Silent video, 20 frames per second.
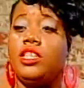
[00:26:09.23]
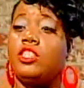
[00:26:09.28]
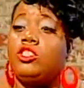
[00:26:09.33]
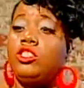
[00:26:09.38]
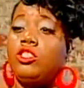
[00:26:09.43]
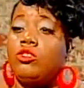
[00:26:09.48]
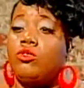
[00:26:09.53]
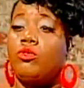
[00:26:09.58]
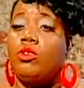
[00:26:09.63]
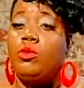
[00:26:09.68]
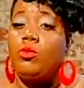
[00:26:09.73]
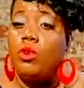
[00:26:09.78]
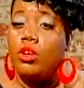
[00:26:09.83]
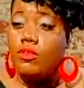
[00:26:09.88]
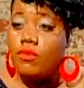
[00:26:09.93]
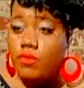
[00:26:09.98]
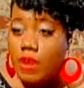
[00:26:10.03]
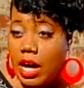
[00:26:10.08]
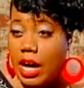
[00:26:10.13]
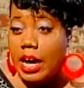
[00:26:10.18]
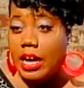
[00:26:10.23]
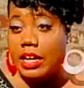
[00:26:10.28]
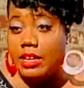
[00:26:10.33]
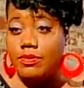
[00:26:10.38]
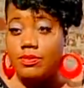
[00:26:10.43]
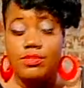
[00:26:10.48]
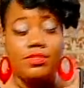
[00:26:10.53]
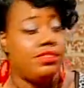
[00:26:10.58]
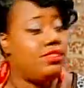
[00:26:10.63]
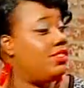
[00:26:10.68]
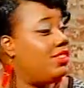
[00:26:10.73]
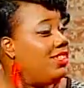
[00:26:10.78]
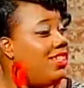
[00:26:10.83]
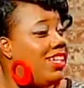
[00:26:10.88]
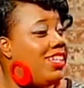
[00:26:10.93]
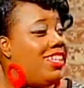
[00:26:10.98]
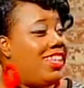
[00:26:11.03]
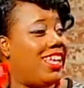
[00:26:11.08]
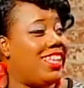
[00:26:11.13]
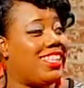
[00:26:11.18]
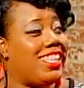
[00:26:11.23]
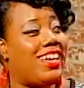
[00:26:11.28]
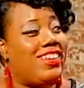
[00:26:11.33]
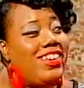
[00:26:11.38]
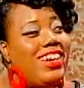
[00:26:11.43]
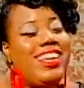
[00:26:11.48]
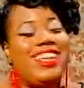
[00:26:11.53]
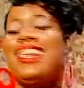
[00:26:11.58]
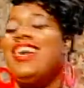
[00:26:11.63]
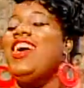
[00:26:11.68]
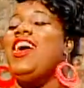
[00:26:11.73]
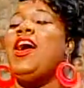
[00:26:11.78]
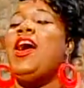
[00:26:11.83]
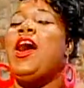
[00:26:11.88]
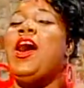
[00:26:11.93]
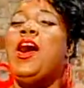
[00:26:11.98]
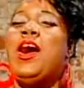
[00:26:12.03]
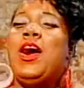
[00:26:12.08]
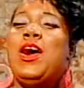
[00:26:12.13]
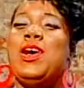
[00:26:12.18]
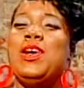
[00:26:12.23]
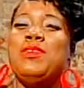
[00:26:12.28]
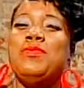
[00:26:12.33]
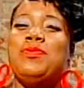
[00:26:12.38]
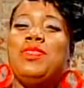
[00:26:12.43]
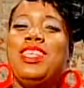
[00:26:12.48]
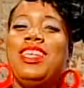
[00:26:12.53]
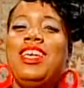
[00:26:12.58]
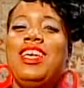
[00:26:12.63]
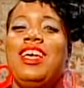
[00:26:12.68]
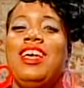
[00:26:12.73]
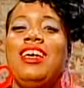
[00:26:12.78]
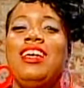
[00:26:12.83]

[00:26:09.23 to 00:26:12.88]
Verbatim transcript: Section 315, yeah, you like that, right?